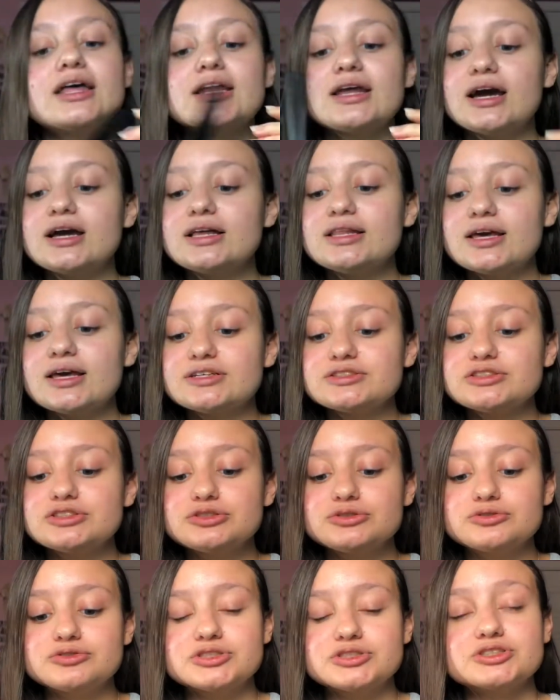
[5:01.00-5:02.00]
I like to
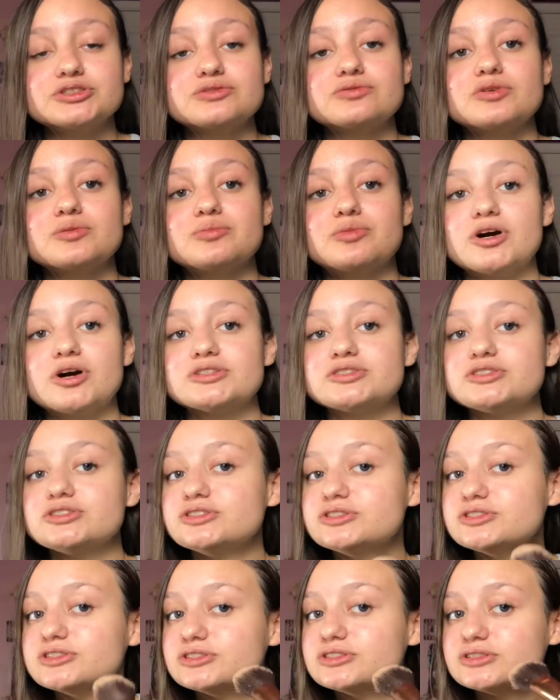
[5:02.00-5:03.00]
use this for bronzer
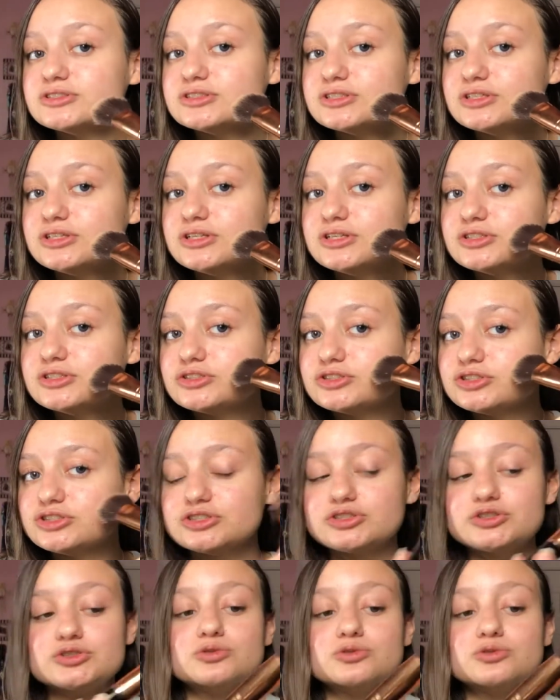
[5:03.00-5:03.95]
since it is just